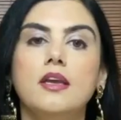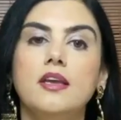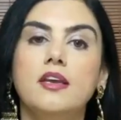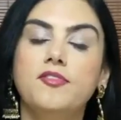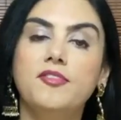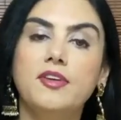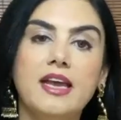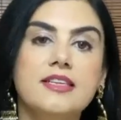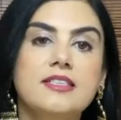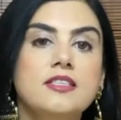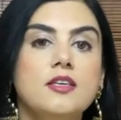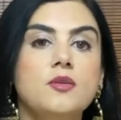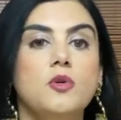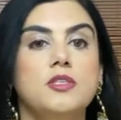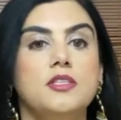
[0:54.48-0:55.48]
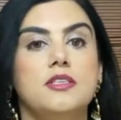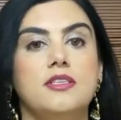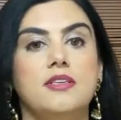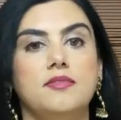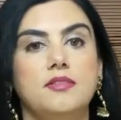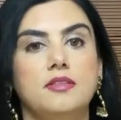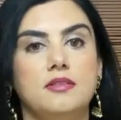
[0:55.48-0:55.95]
If cancer was a
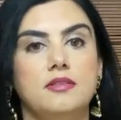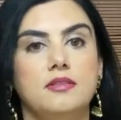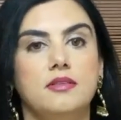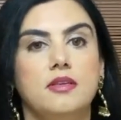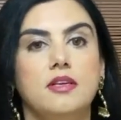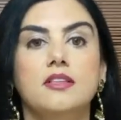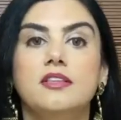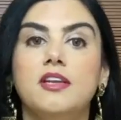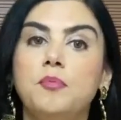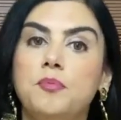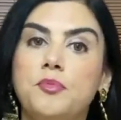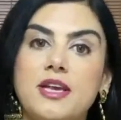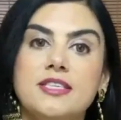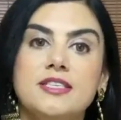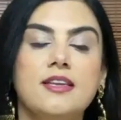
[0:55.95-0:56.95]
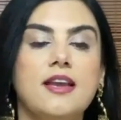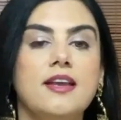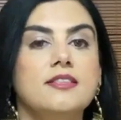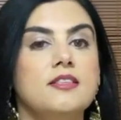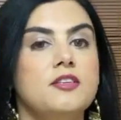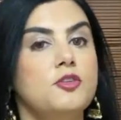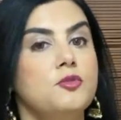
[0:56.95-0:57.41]
devil, then breast
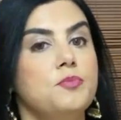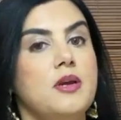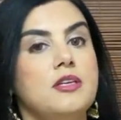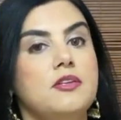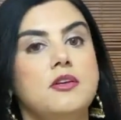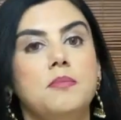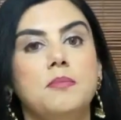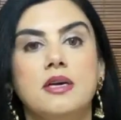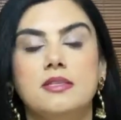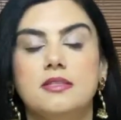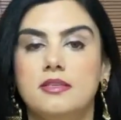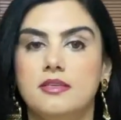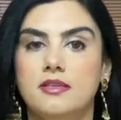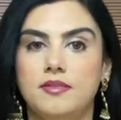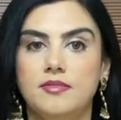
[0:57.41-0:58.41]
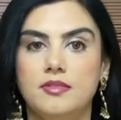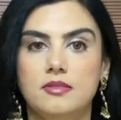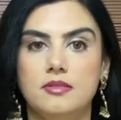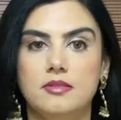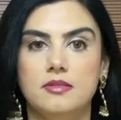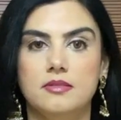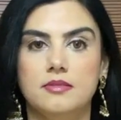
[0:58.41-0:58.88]
cancer is better amongst the
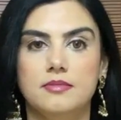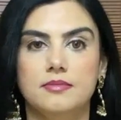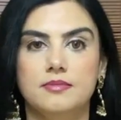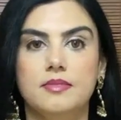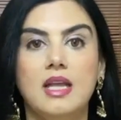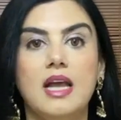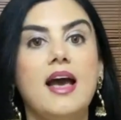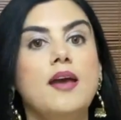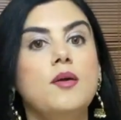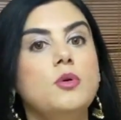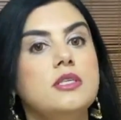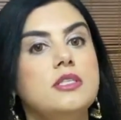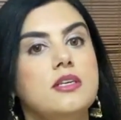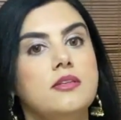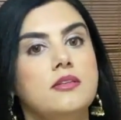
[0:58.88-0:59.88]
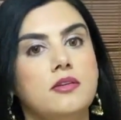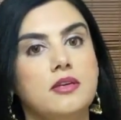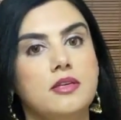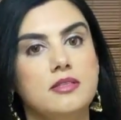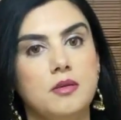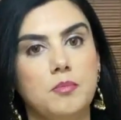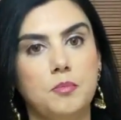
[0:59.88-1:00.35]
devils. I would say there
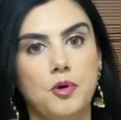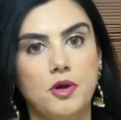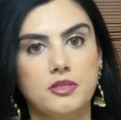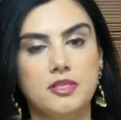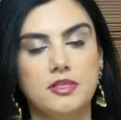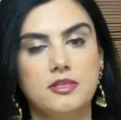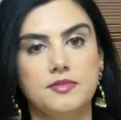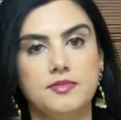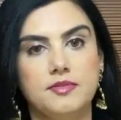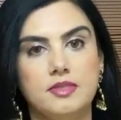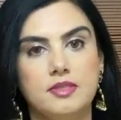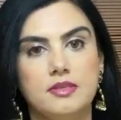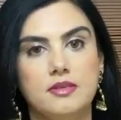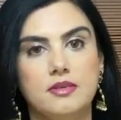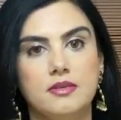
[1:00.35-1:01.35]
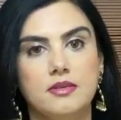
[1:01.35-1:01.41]
are some positives.